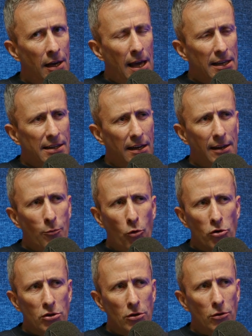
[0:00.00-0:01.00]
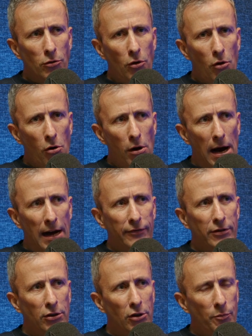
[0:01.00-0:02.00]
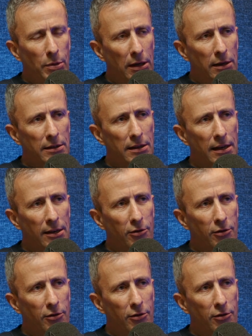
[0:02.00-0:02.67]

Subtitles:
it certainly wasn't long after you'd begun to get it